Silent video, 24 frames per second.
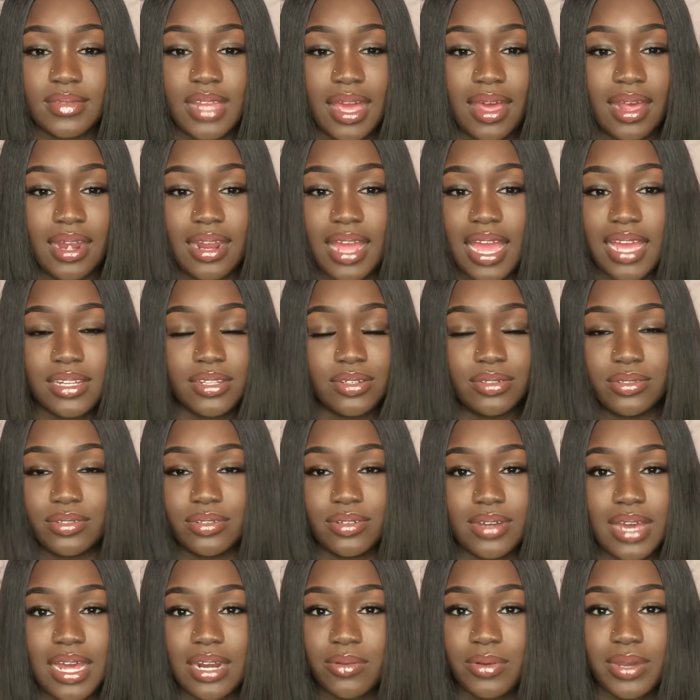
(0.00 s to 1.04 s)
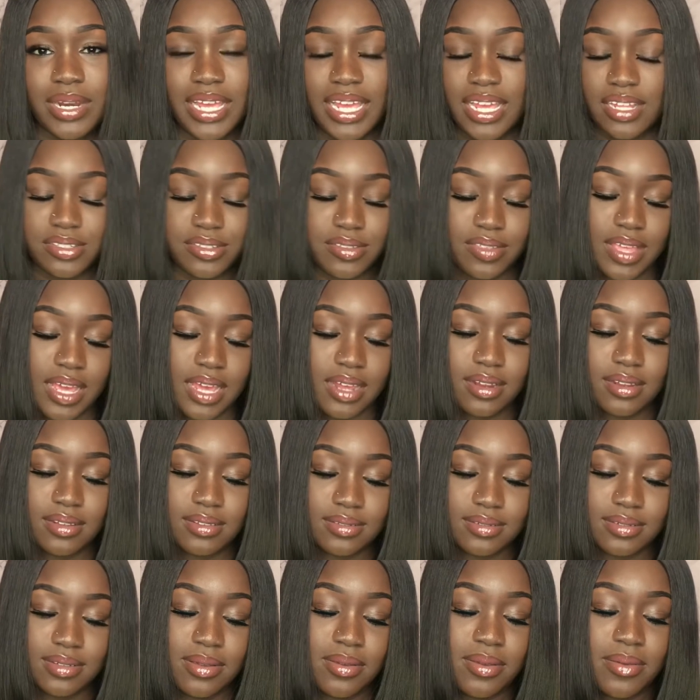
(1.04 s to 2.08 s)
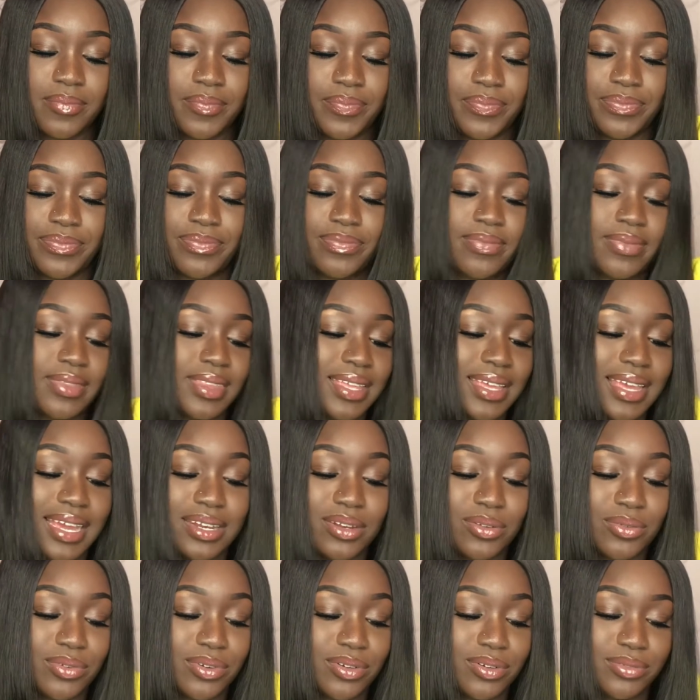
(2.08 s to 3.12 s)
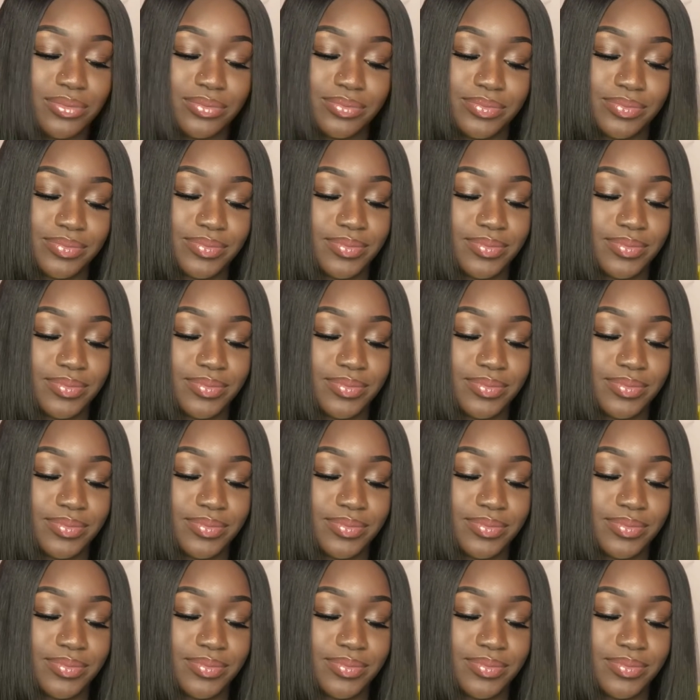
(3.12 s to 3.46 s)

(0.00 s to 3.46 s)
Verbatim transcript: I, I don't know. I don't want to answer that. I don't know.